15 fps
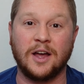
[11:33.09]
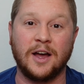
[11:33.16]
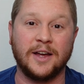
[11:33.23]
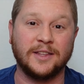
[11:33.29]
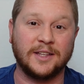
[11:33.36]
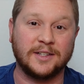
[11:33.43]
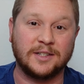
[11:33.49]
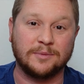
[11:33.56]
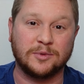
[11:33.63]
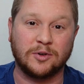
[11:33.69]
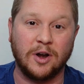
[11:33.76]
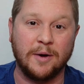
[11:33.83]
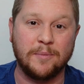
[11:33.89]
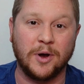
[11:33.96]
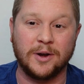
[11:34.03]
hit that
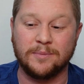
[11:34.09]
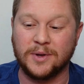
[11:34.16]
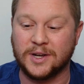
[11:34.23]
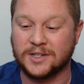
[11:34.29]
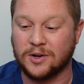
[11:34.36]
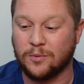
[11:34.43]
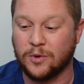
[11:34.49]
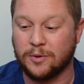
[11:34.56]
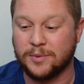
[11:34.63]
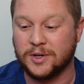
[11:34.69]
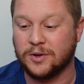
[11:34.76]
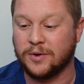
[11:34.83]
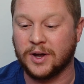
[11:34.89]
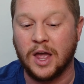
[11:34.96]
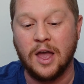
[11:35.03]
subscribe button because I will be
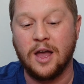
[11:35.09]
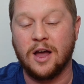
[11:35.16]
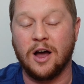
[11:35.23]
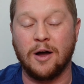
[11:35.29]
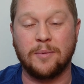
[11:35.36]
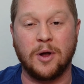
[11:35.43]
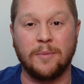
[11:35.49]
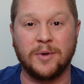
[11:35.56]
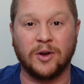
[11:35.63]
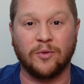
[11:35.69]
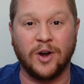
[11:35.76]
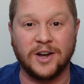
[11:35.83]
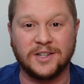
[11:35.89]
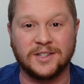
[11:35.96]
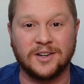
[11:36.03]
doing upcoming
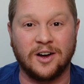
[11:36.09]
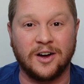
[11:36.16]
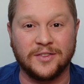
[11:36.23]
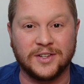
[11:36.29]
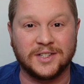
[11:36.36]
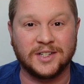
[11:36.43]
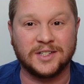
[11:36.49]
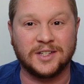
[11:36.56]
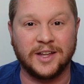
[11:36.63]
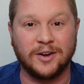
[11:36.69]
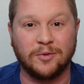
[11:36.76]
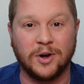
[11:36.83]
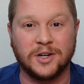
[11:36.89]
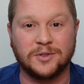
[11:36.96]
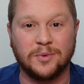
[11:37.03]
races on the 6-lane
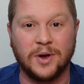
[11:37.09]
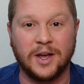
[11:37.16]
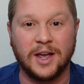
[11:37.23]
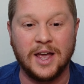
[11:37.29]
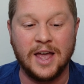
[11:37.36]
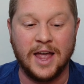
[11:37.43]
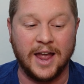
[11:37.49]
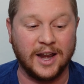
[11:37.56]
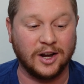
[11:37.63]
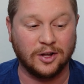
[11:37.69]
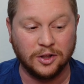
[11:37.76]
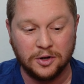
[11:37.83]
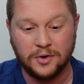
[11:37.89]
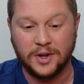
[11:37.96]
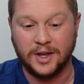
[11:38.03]
raceway,
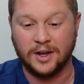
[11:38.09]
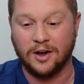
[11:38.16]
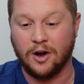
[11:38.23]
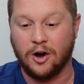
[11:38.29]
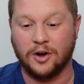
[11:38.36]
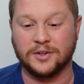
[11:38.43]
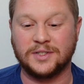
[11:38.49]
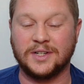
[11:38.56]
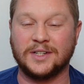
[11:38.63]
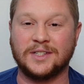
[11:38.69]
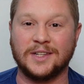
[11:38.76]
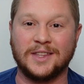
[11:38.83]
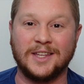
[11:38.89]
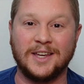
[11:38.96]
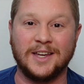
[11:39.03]
including all 6
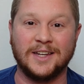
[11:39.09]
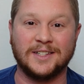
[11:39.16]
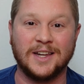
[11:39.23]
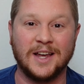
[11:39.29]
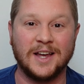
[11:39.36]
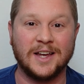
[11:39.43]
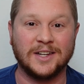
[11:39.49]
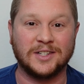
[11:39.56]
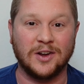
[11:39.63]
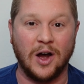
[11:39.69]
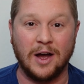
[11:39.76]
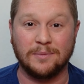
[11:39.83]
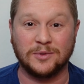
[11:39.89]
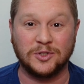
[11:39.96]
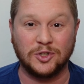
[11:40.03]
of these. So
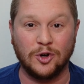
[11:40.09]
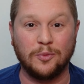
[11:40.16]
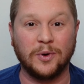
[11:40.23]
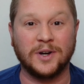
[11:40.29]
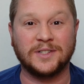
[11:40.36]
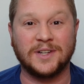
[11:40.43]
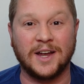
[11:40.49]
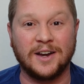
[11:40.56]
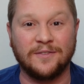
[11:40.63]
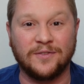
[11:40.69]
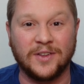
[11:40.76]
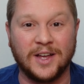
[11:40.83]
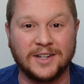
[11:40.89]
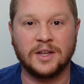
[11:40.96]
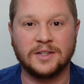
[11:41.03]
I'm super excited
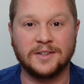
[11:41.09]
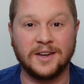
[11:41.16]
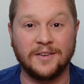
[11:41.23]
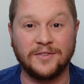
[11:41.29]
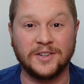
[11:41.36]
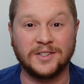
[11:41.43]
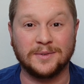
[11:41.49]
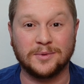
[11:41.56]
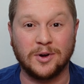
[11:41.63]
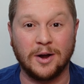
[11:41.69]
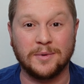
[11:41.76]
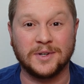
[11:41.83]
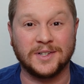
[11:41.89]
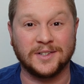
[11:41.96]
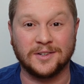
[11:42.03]
for that. So definitely
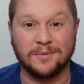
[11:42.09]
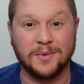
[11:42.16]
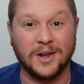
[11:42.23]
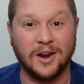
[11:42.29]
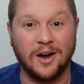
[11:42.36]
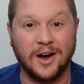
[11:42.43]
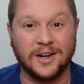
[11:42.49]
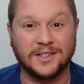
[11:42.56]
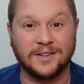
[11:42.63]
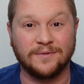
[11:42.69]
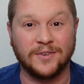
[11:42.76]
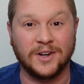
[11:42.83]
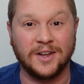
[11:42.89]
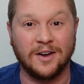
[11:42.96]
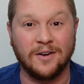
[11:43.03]
subscribe because it's going to be an awesome
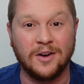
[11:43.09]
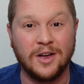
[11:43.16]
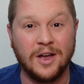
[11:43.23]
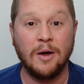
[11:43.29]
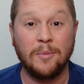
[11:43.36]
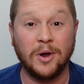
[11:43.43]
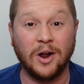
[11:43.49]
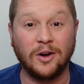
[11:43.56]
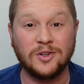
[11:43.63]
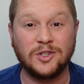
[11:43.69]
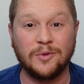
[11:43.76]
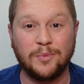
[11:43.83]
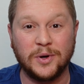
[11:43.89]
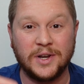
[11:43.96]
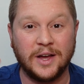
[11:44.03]
video. But
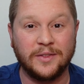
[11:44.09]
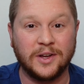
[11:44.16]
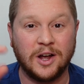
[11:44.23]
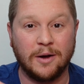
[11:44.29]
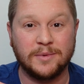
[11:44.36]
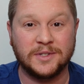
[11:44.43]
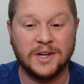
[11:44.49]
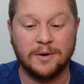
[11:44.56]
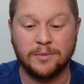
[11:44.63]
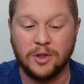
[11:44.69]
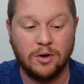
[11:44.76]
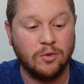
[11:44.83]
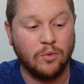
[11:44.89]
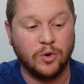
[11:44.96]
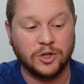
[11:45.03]
also put down in the comments down
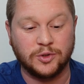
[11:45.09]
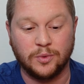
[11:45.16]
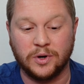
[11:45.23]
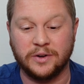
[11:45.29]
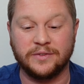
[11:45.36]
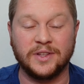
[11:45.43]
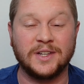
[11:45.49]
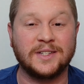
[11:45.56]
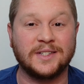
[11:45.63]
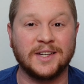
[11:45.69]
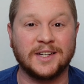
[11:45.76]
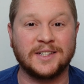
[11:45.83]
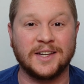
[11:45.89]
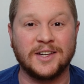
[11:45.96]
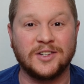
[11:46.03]
below which one of these
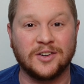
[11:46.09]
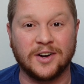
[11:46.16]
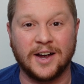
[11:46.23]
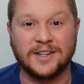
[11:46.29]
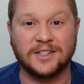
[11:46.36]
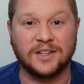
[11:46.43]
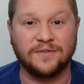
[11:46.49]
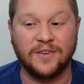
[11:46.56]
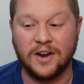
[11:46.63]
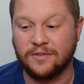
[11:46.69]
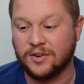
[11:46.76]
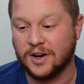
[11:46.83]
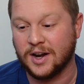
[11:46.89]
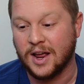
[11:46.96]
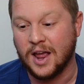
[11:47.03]
6 is your guys'
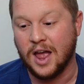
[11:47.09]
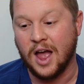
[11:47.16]
favorite.